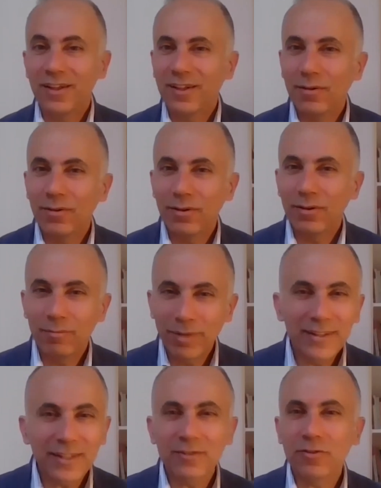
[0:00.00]
Uh,
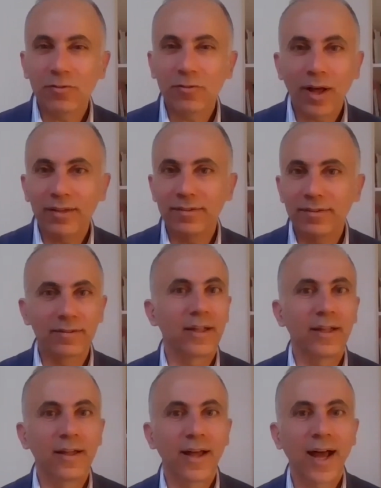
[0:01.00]
Benedictus was
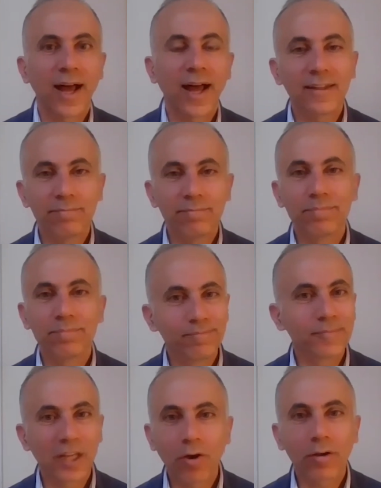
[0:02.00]
uh, had a
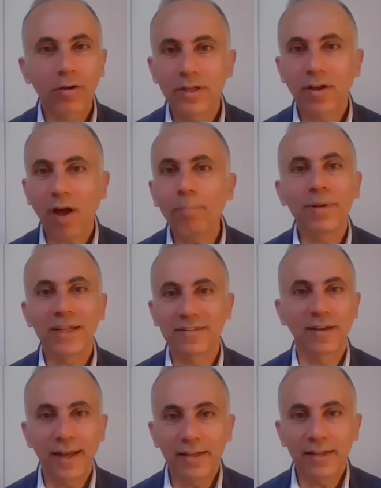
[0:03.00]

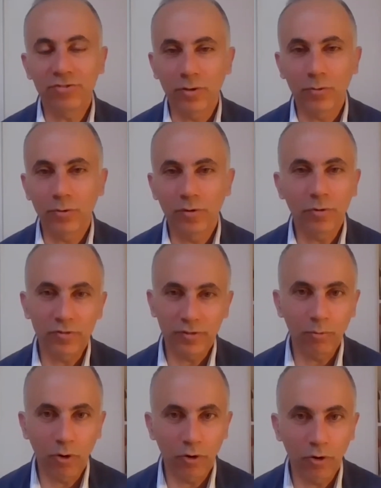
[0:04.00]
complex relation with the
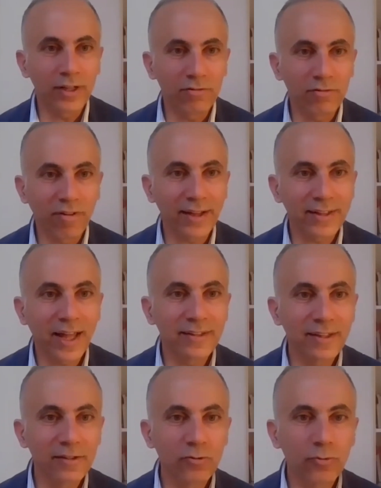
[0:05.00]
Muslim world, in fact,
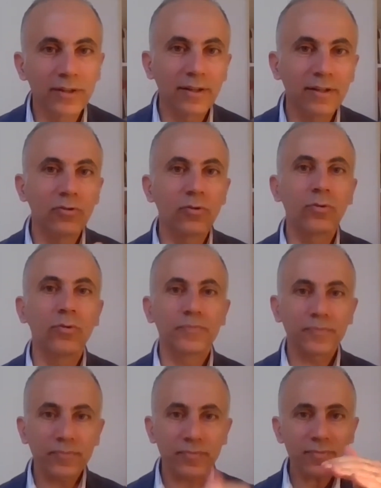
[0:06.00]
and it went
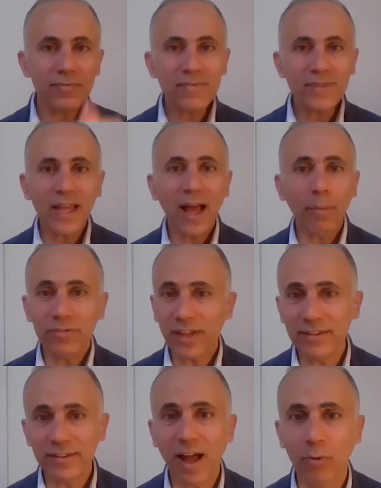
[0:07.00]
into ups
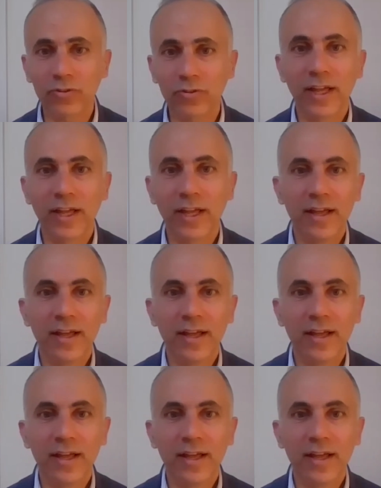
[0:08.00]
and downs.